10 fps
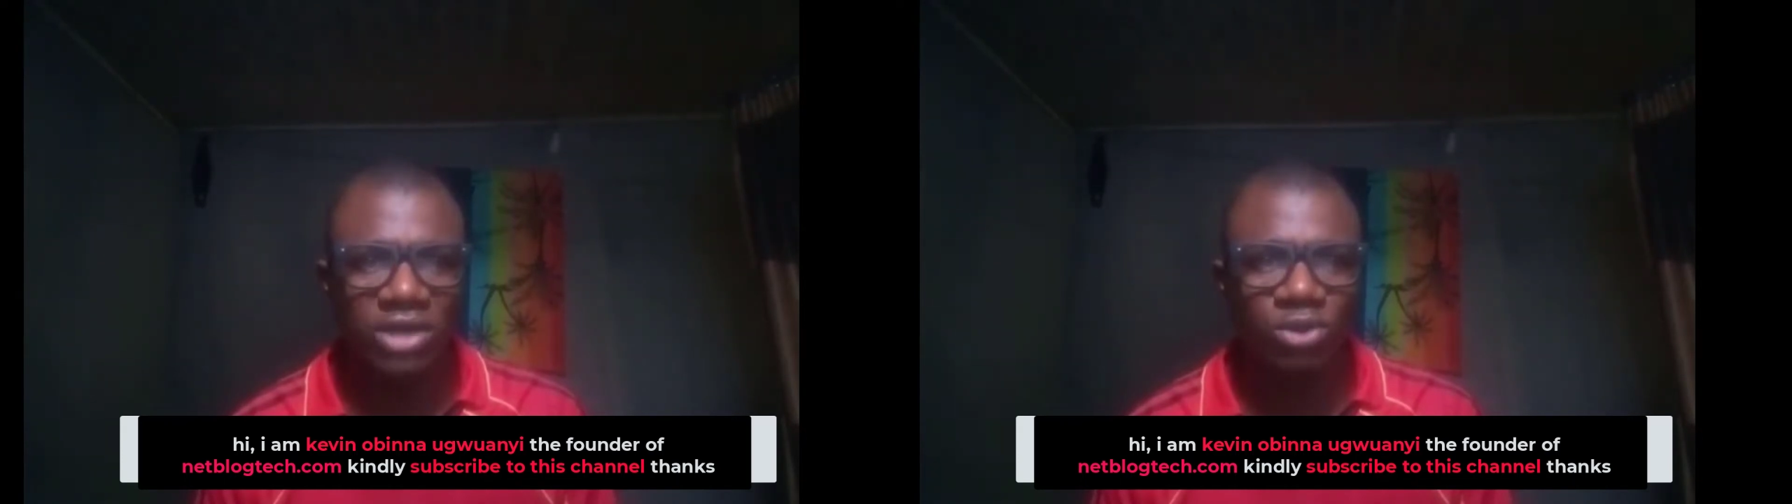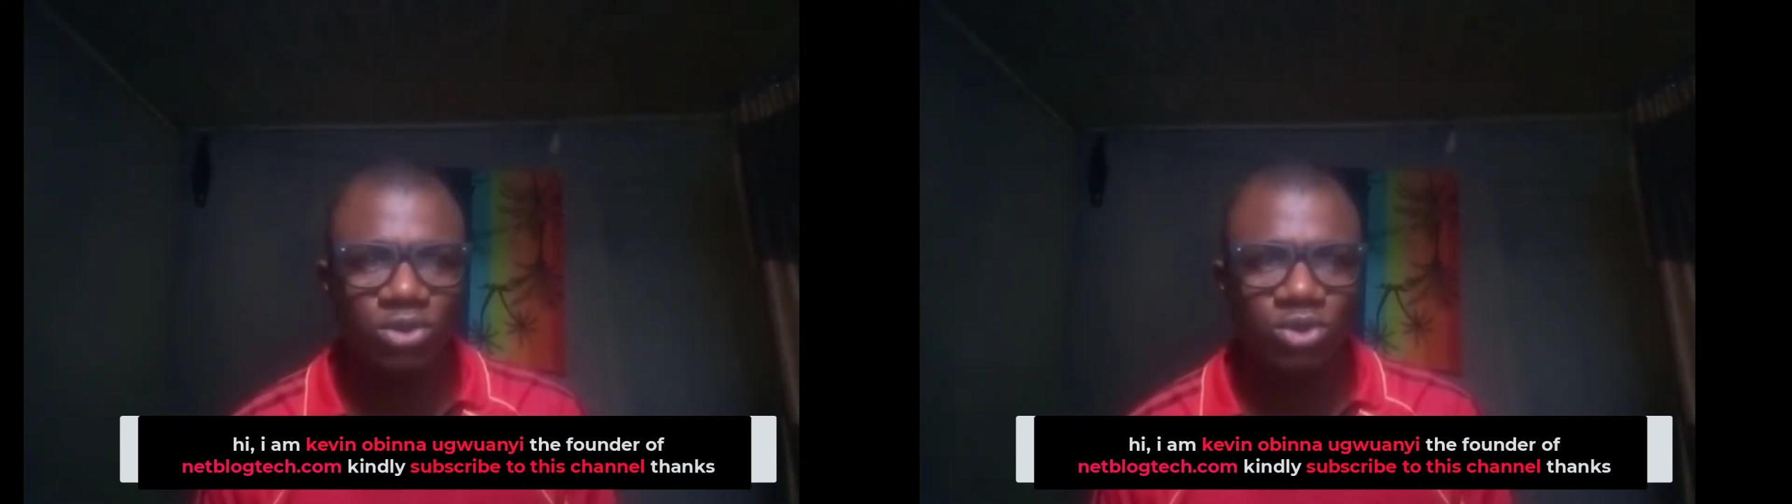
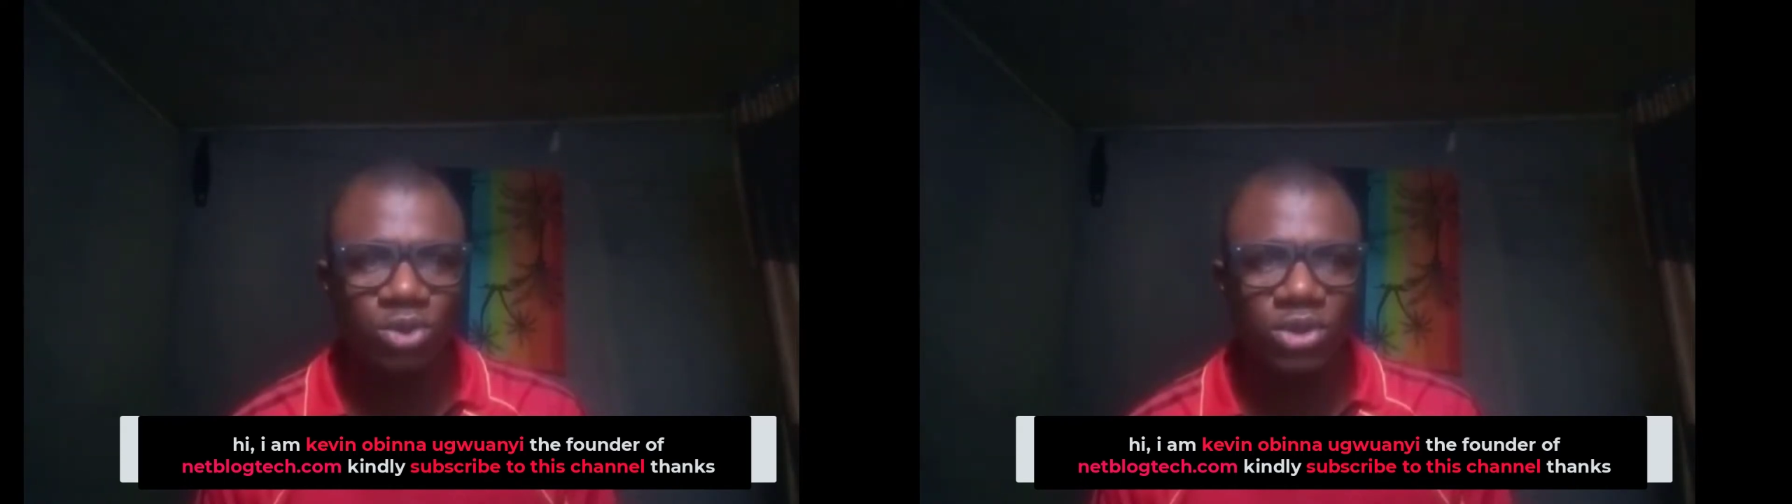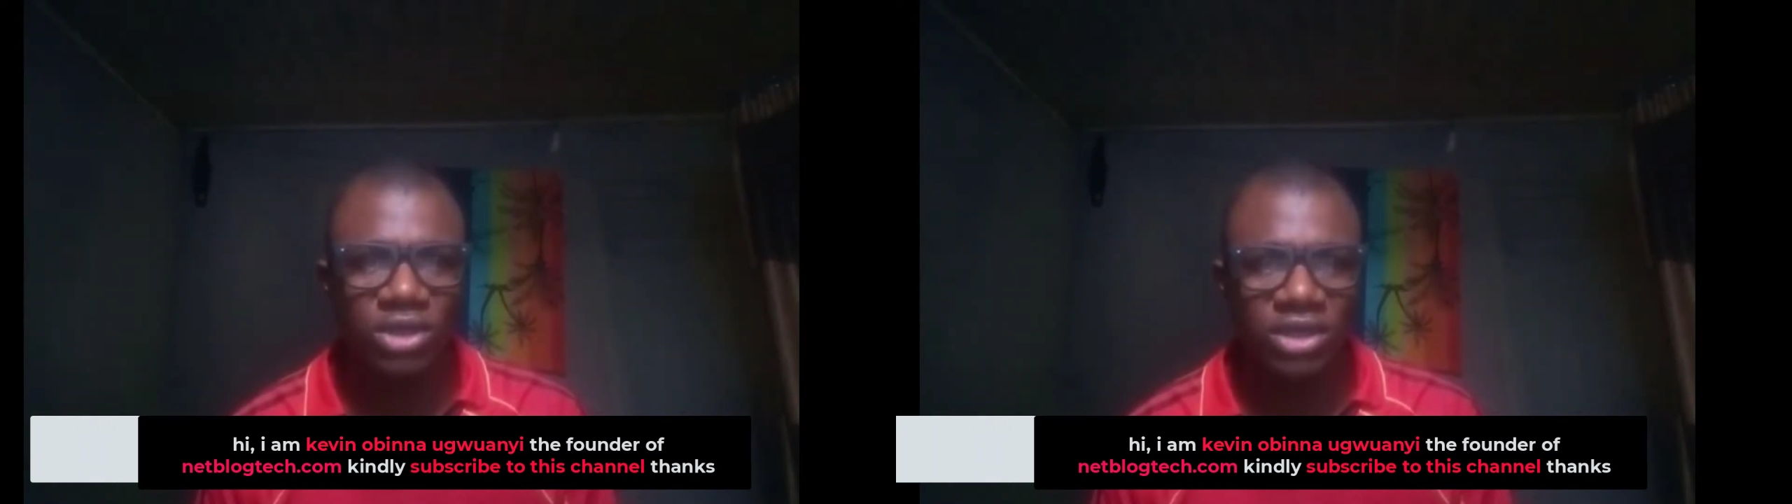and
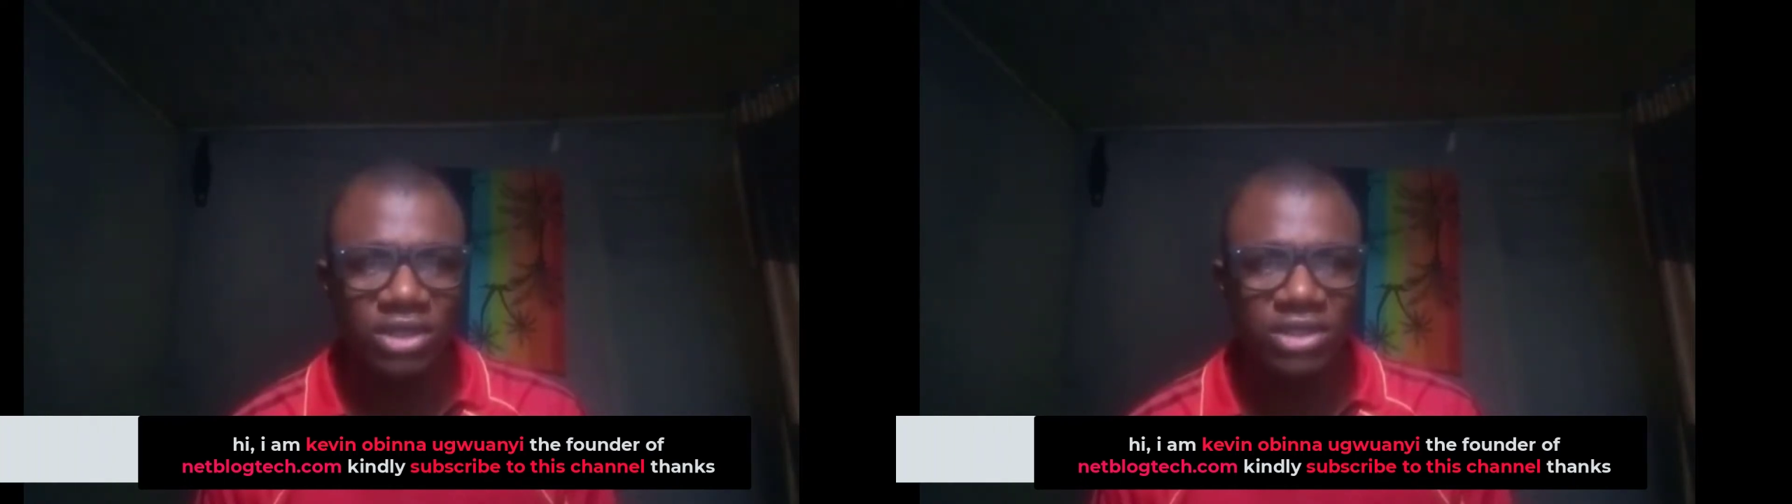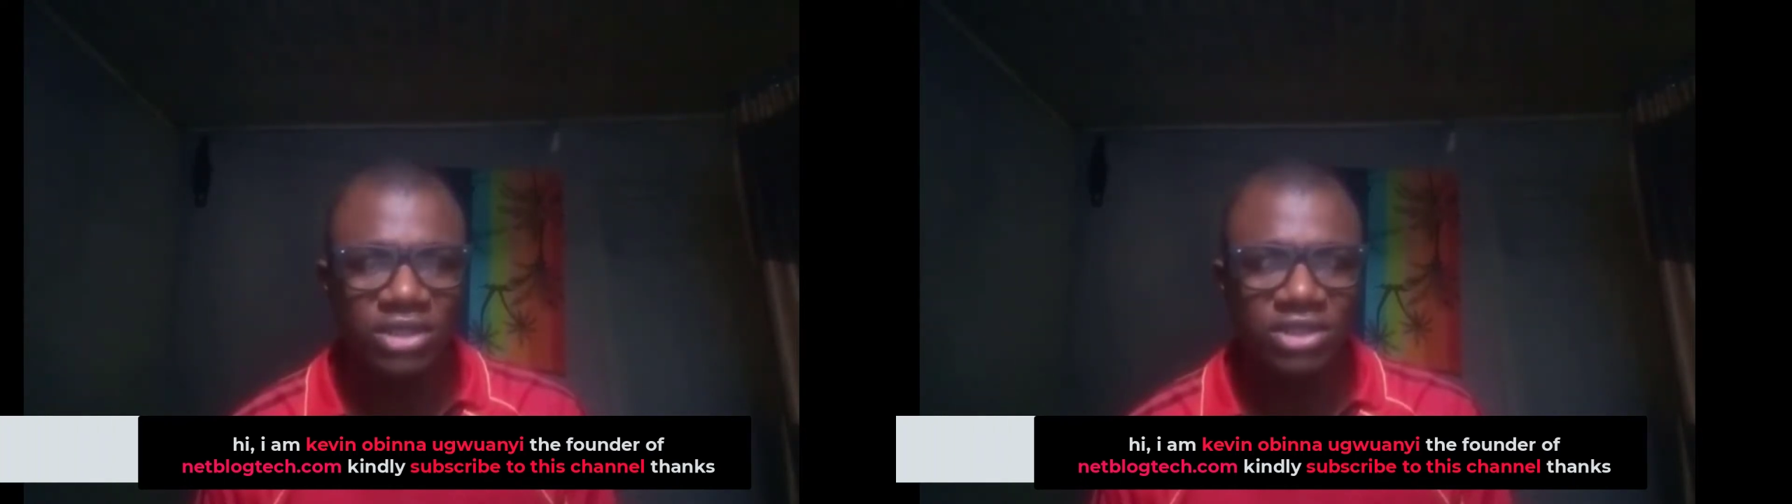also
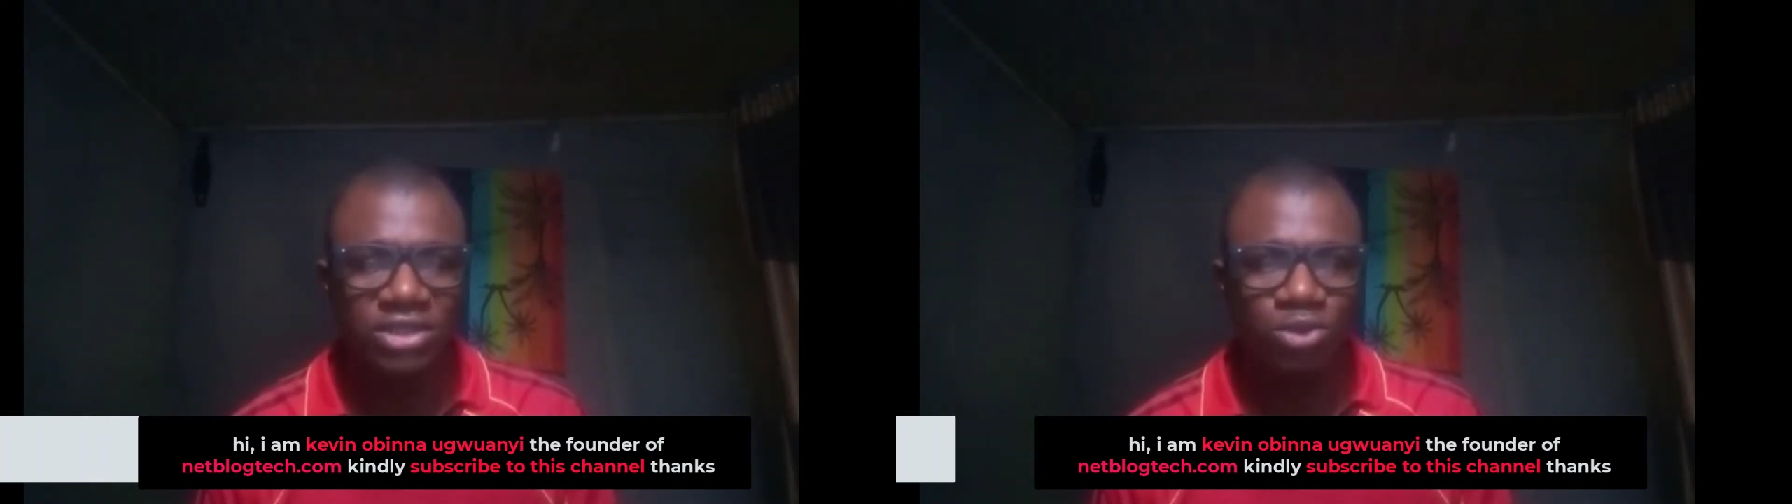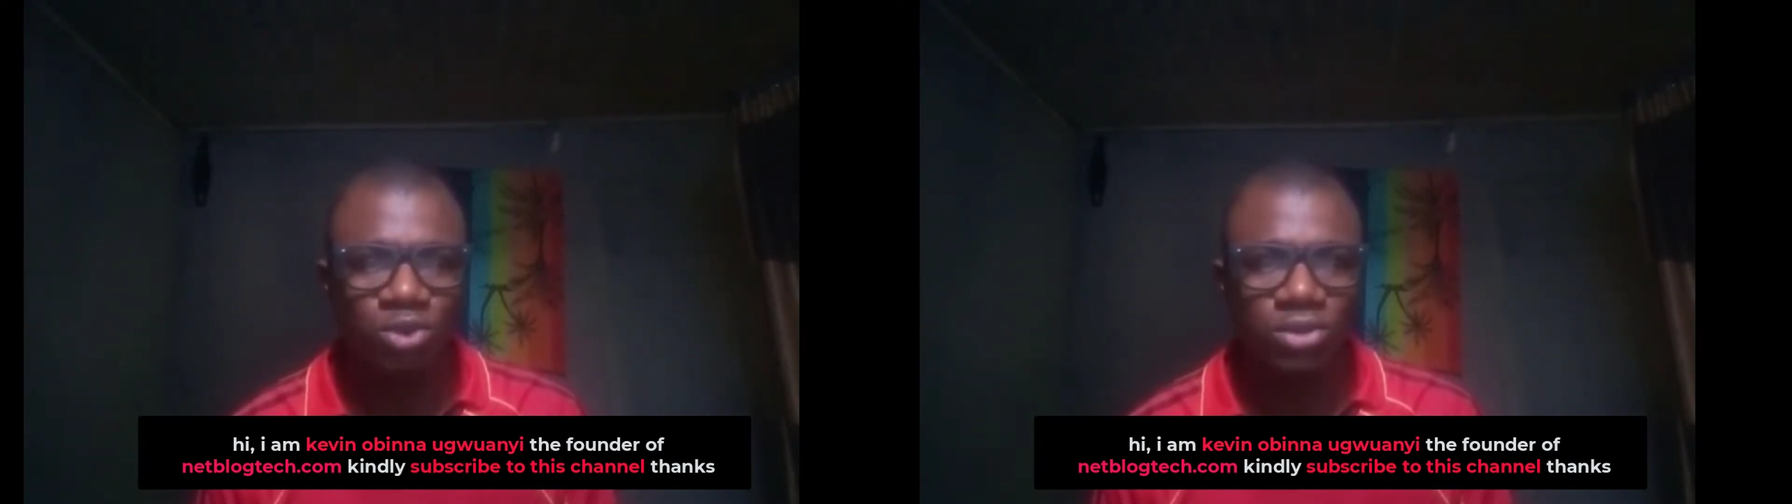in
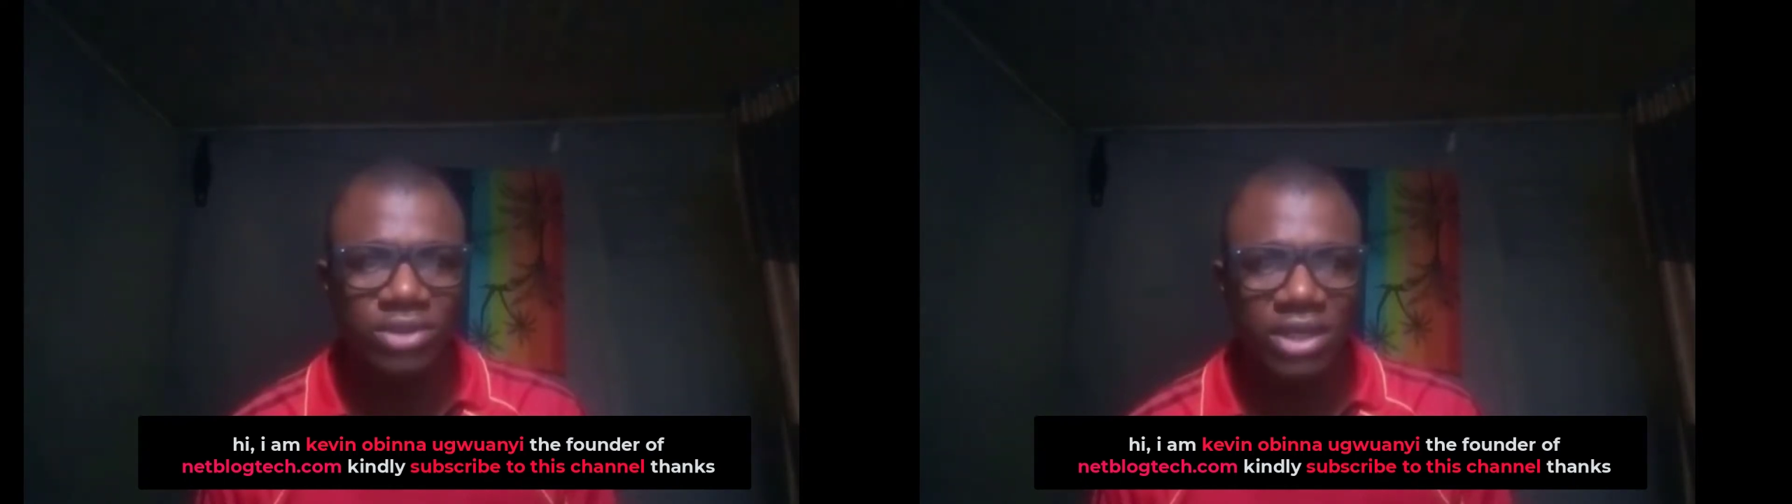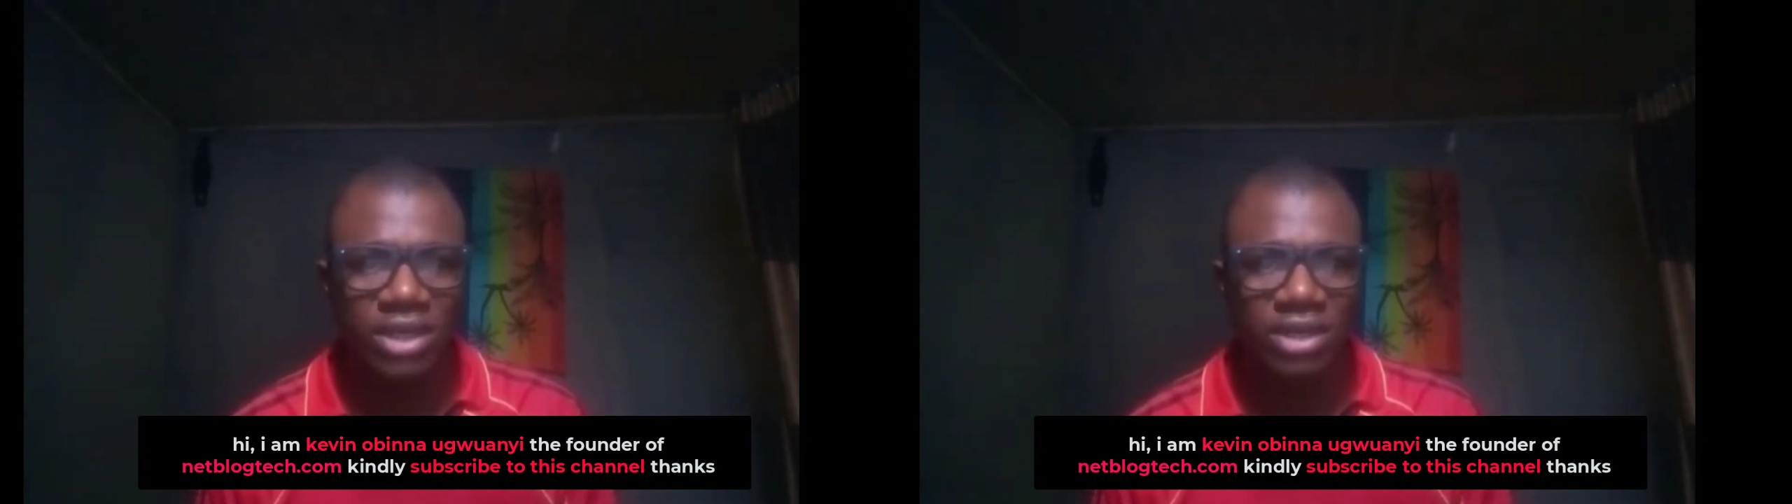this YouTube
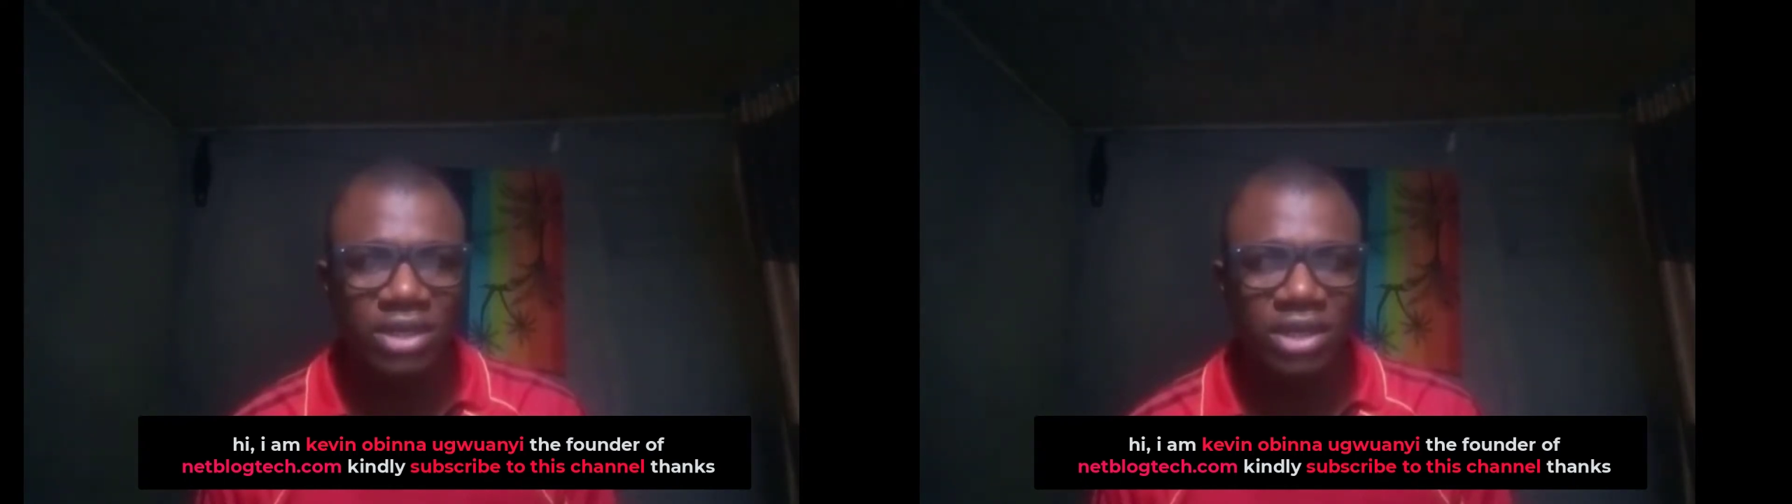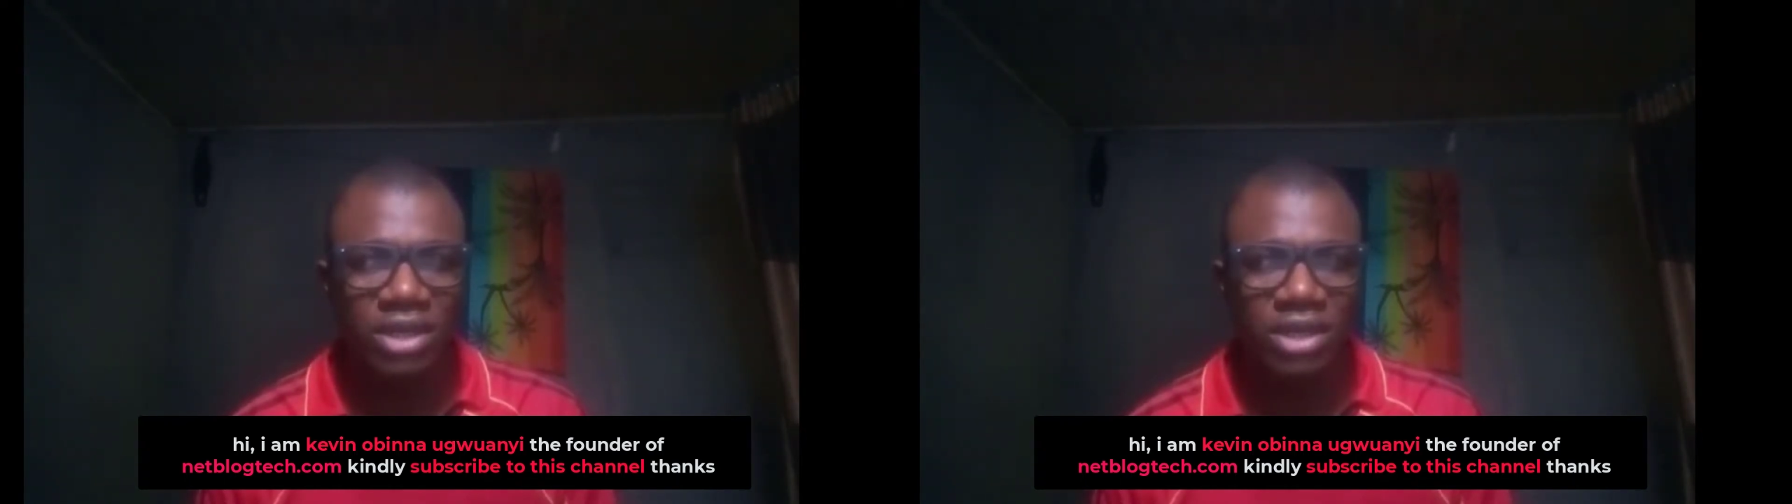channel